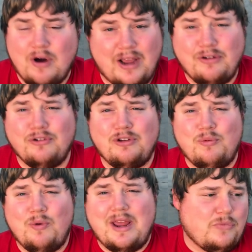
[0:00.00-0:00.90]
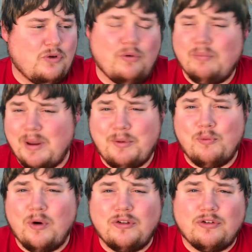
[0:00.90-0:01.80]
I usually wait, do it maybe
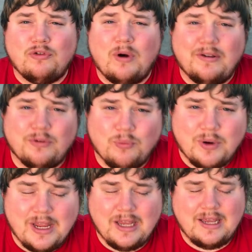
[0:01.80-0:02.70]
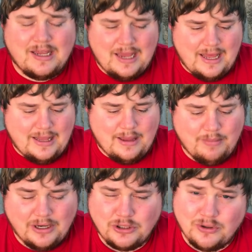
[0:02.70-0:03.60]
once or twice a week, and then
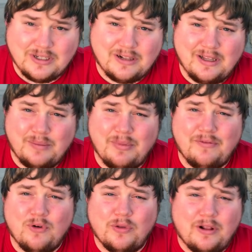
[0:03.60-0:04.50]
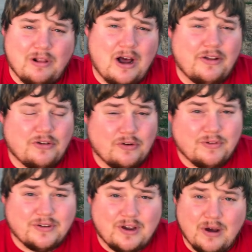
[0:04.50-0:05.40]
make sure it's clean before the lawn
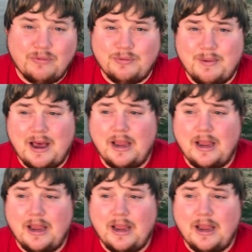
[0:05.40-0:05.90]
service comes by.